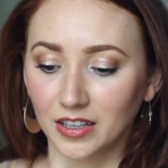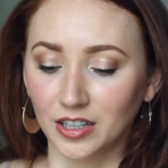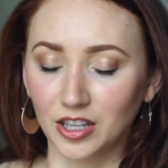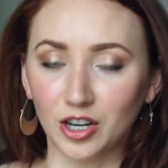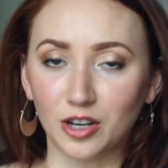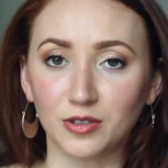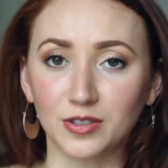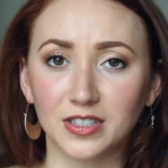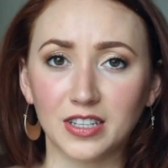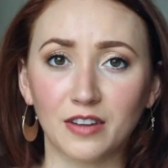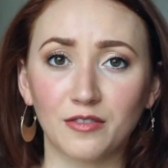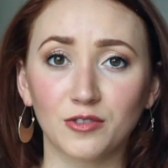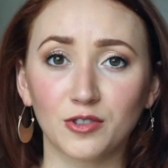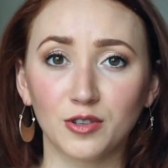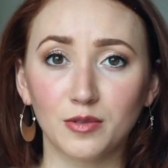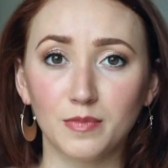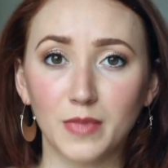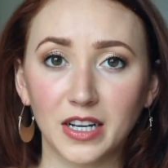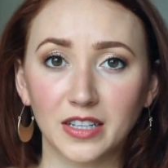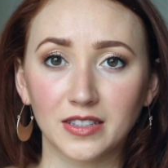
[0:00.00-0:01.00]
you know,
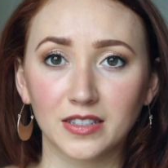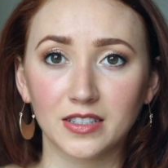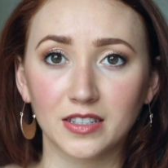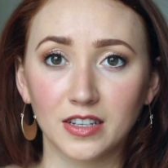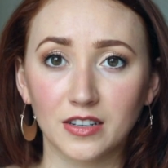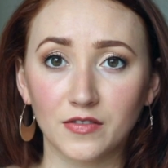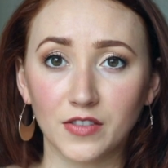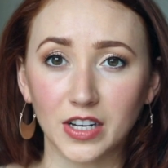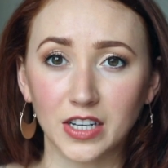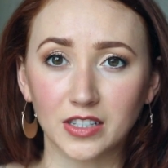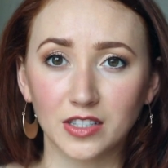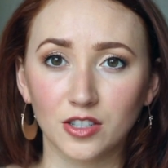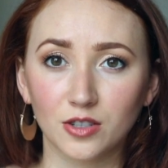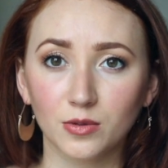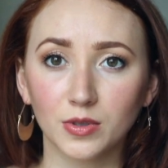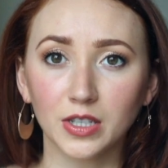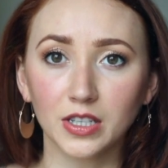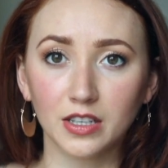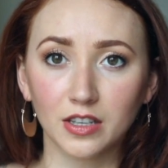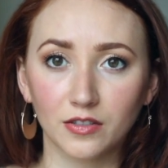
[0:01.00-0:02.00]
several months in advance to
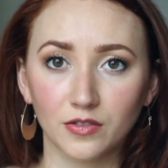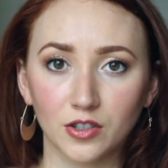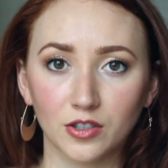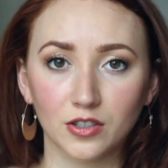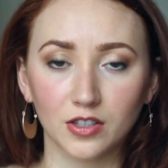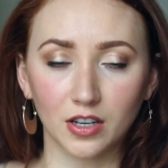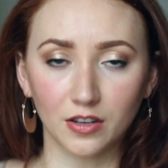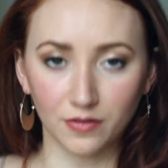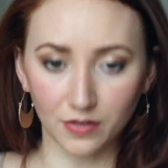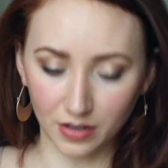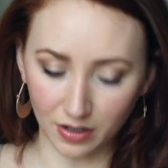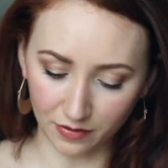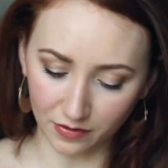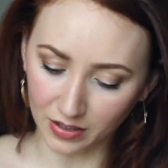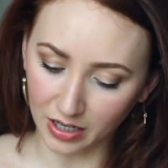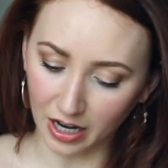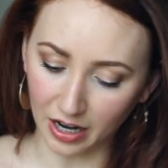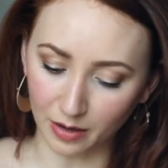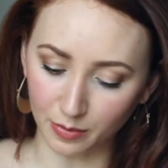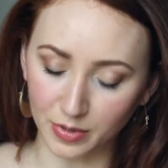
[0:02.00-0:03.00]
really give yourself enough
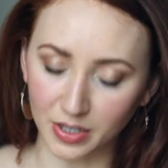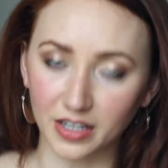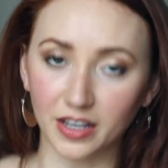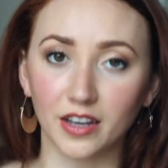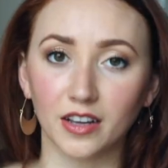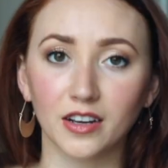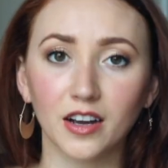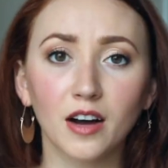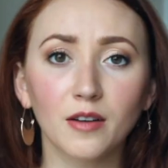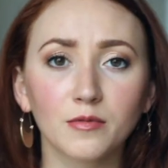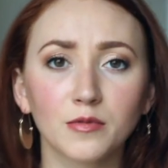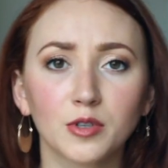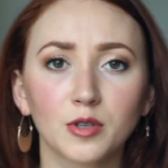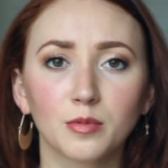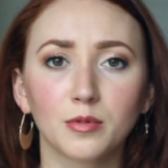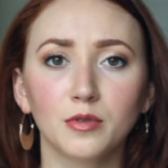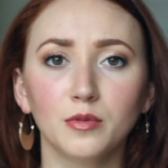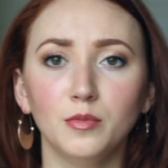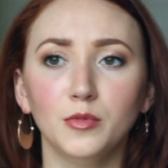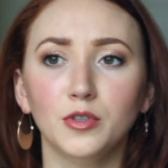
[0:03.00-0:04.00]
time to get
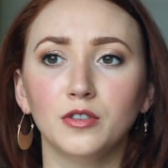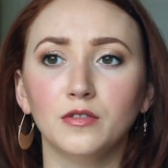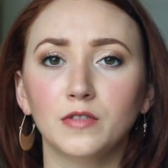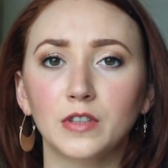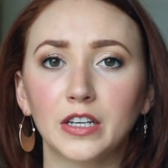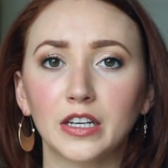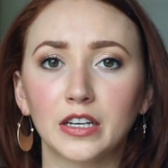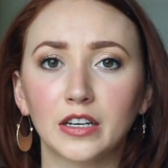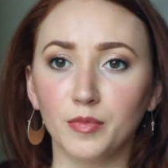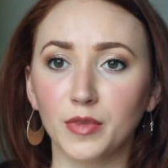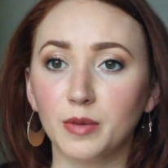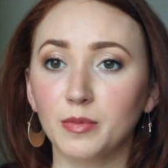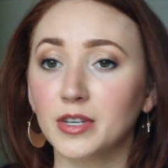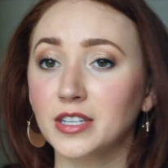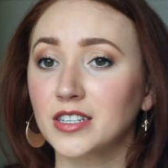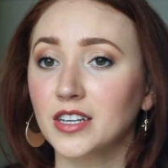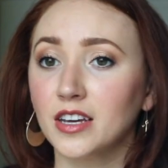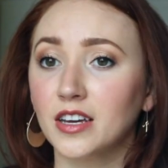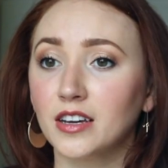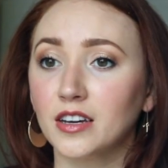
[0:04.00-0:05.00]
comfortable moving. Maybe
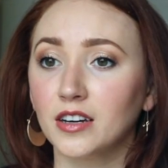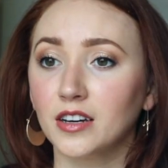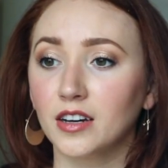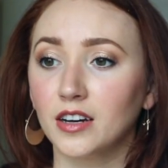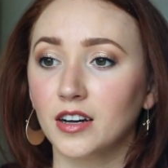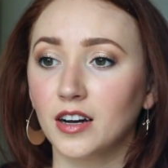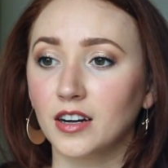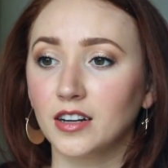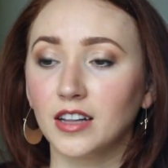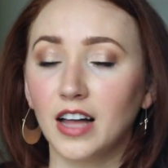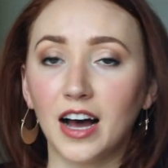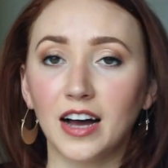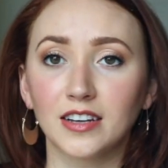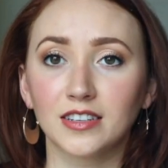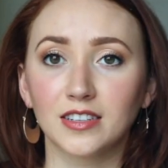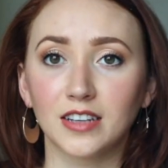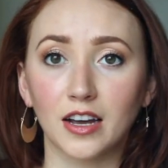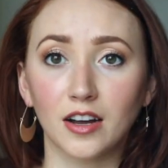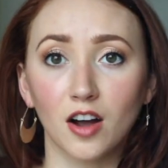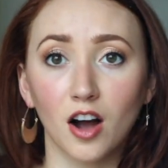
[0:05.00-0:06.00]
take a
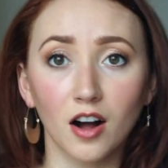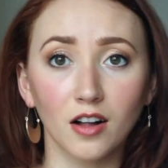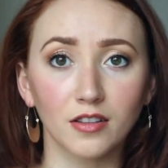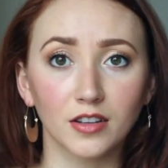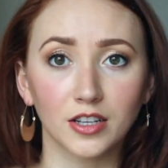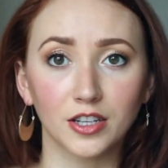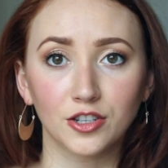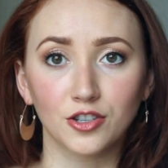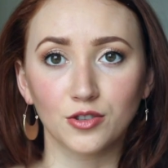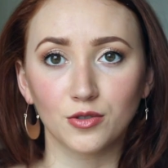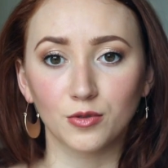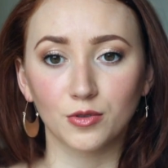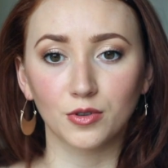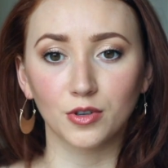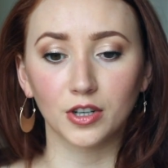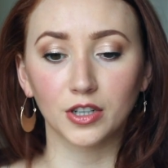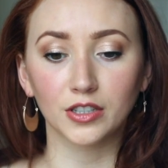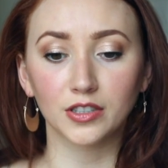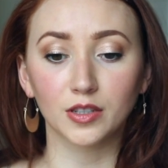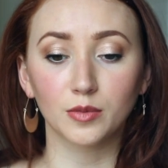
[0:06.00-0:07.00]
class at college
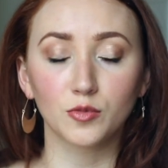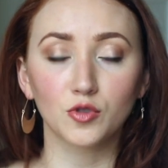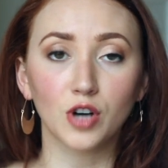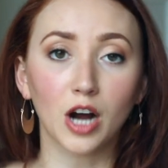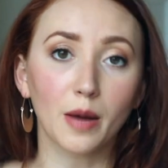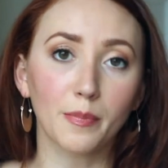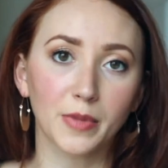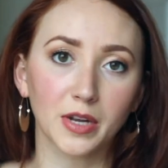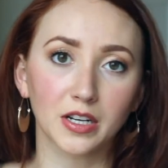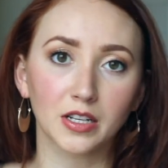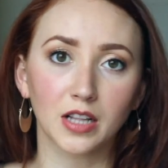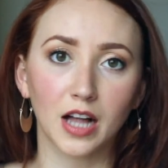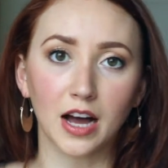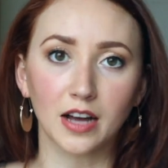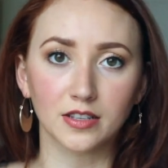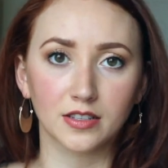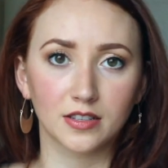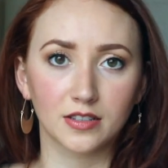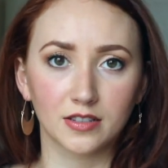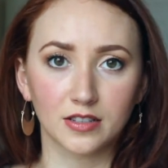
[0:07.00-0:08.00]
or some drop-in
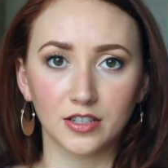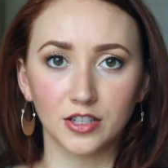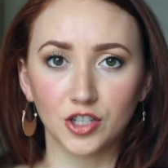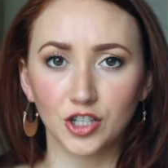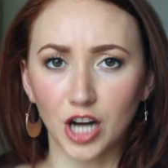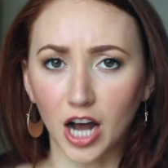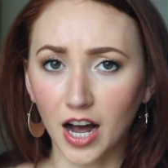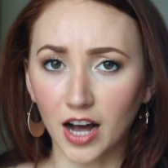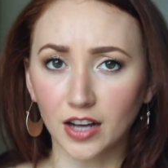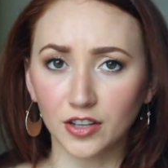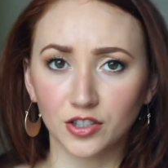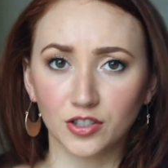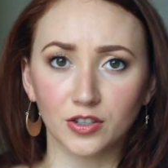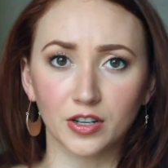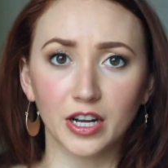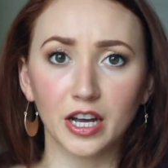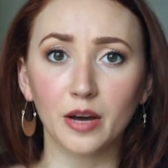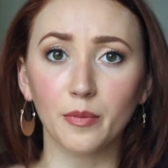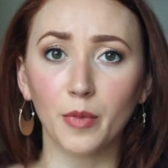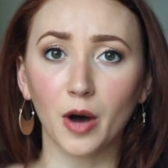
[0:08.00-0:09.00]
classes in jazz or
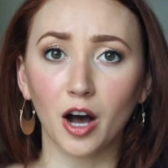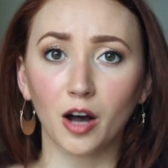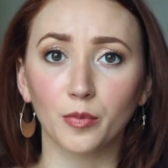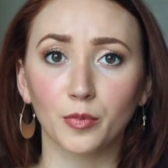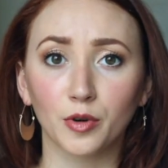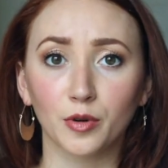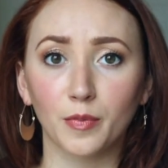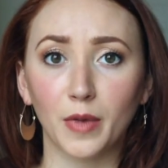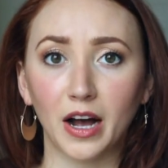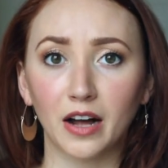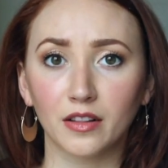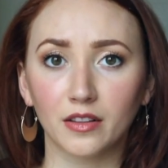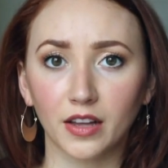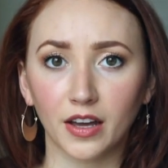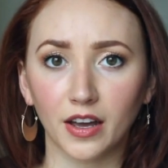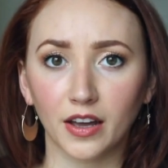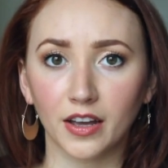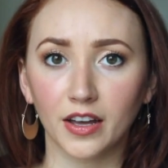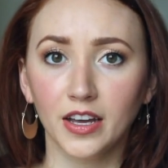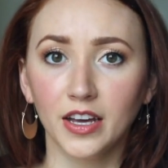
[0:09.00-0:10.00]
hip hop or
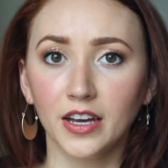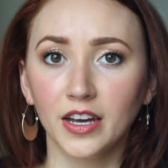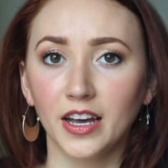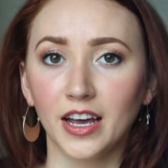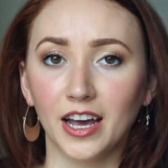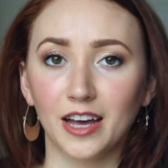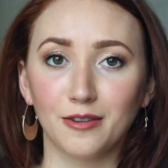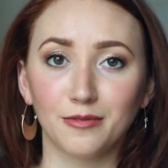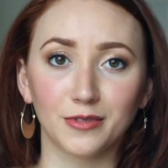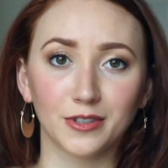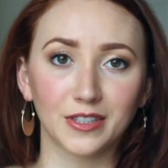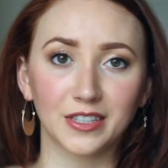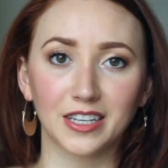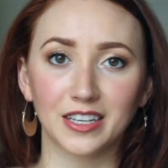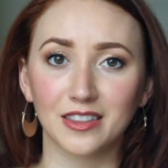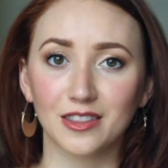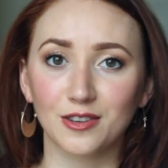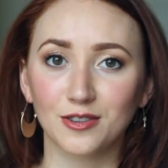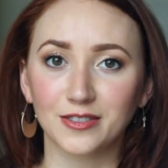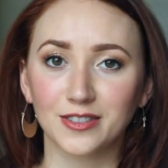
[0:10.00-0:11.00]
ballet and really
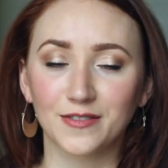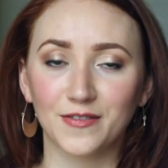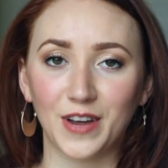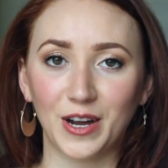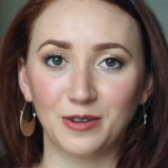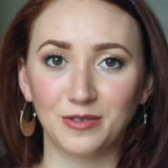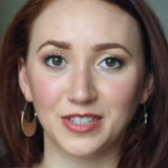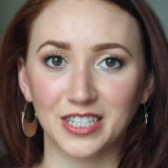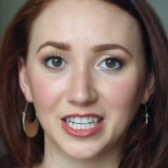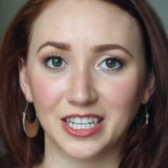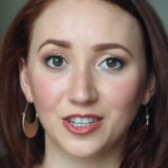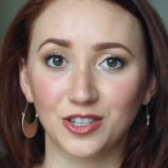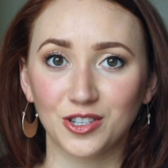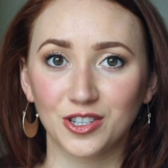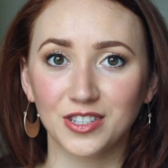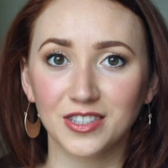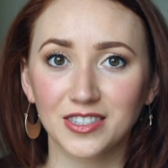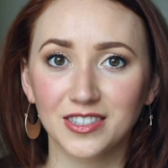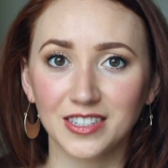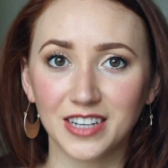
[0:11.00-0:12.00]
get those
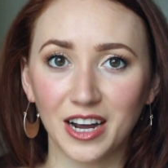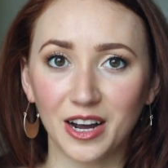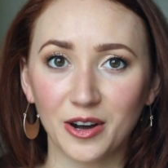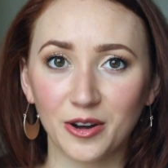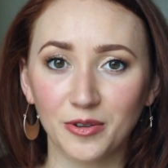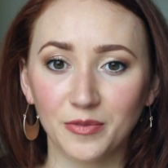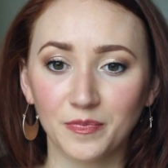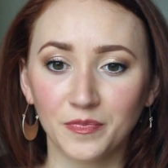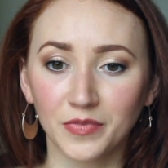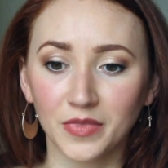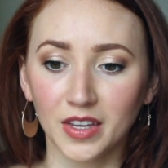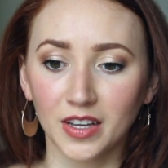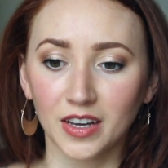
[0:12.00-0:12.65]
foundations down.